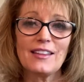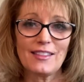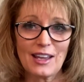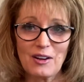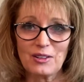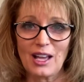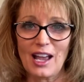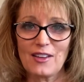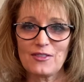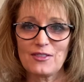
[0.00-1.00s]
in their
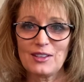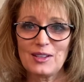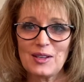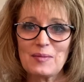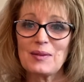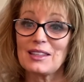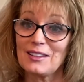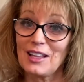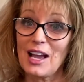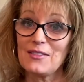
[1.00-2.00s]
life, but the
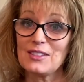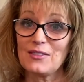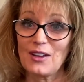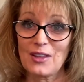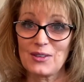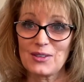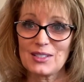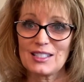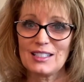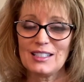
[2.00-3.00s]
lives of
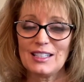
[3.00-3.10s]
others.